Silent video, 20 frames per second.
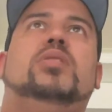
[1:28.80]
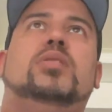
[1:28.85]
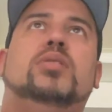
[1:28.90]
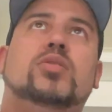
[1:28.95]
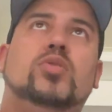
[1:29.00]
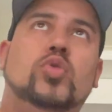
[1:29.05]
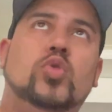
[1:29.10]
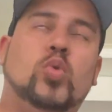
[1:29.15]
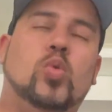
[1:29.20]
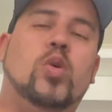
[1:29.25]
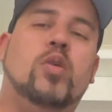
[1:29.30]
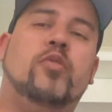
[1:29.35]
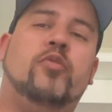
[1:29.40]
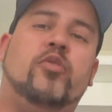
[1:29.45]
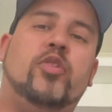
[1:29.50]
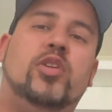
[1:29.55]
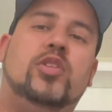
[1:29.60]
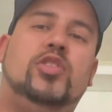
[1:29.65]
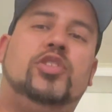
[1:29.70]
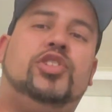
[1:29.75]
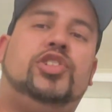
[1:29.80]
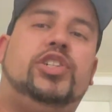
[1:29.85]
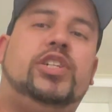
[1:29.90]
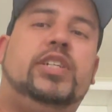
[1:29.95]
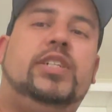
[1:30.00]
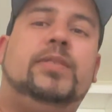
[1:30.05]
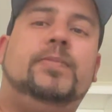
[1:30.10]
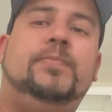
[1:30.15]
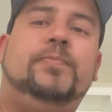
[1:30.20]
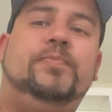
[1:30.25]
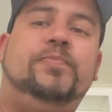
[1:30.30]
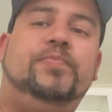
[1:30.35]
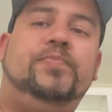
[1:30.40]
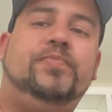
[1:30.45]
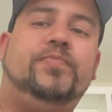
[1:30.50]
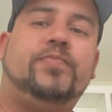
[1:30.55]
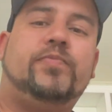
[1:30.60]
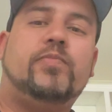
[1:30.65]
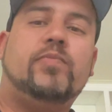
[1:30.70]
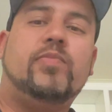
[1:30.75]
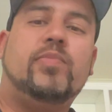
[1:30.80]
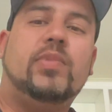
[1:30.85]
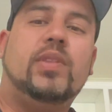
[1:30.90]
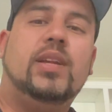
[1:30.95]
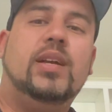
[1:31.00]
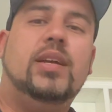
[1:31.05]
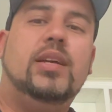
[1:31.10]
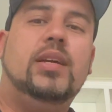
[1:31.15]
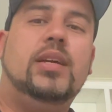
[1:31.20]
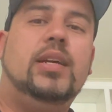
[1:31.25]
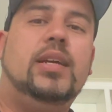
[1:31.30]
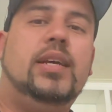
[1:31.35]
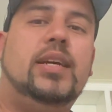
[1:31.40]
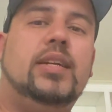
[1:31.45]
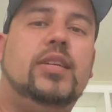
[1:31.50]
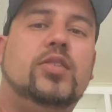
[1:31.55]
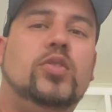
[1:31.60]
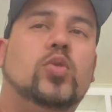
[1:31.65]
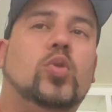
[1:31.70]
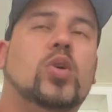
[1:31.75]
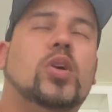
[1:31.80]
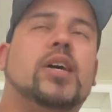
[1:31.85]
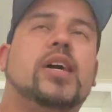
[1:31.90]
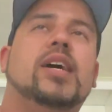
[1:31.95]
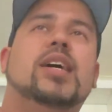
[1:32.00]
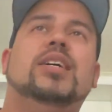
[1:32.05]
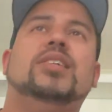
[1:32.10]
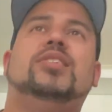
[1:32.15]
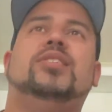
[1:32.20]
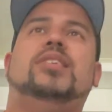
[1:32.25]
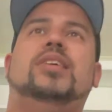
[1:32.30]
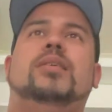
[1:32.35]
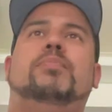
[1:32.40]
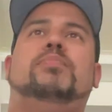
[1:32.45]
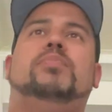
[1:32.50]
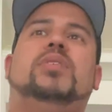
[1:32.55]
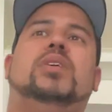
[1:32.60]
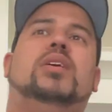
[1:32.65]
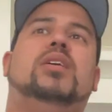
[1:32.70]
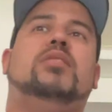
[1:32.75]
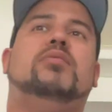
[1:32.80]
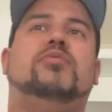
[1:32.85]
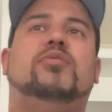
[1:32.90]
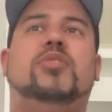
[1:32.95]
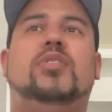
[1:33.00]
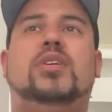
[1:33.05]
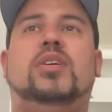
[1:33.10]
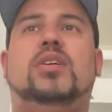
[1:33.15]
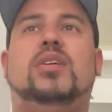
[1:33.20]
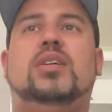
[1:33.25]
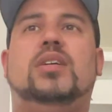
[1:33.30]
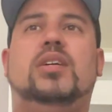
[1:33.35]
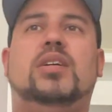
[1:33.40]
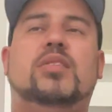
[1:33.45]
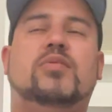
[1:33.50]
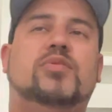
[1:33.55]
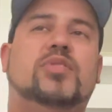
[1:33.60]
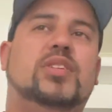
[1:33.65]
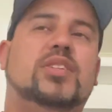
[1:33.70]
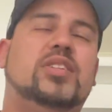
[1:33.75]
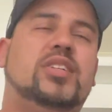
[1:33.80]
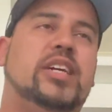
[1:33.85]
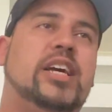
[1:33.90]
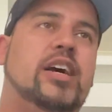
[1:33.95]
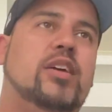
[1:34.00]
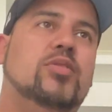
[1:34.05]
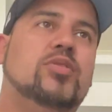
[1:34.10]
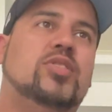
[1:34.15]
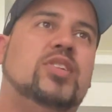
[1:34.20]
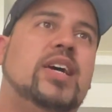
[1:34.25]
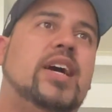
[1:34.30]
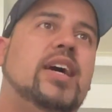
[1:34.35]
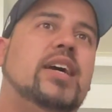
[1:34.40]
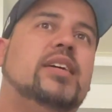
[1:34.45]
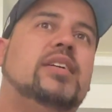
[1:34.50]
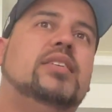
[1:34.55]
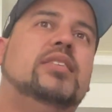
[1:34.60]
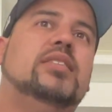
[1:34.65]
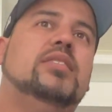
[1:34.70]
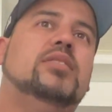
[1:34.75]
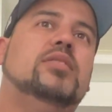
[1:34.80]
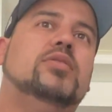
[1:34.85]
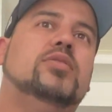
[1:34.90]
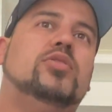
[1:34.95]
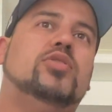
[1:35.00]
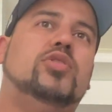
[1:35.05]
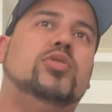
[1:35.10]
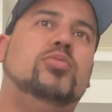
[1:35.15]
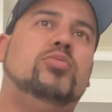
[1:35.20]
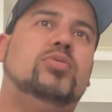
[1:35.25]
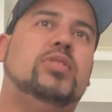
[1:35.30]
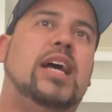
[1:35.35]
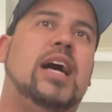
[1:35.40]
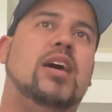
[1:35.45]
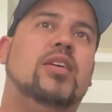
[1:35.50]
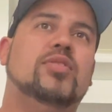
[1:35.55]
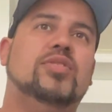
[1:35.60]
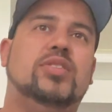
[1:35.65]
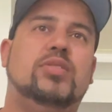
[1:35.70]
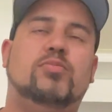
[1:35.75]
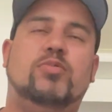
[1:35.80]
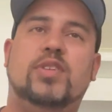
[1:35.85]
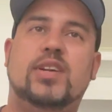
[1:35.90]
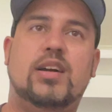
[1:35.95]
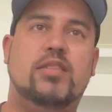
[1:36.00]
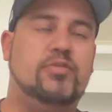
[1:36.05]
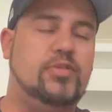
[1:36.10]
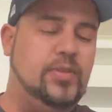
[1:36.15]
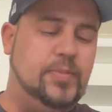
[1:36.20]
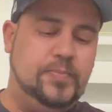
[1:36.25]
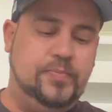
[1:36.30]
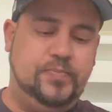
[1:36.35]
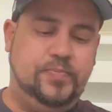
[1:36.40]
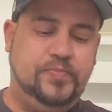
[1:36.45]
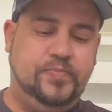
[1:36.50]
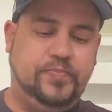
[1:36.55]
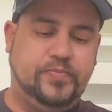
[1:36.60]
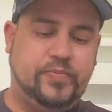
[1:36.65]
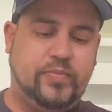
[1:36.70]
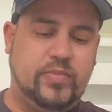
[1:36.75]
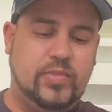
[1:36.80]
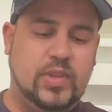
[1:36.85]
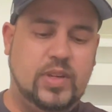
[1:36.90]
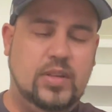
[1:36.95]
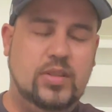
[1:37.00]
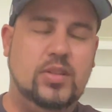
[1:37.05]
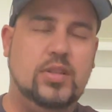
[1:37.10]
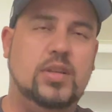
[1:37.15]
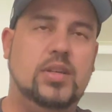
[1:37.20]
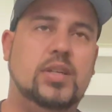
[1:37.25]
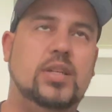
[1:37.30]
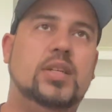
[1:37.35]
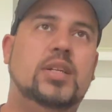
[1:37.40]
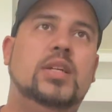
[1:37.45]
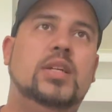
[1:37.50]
newer version and a newer concept of the Kel-Tec 2000 whatever, the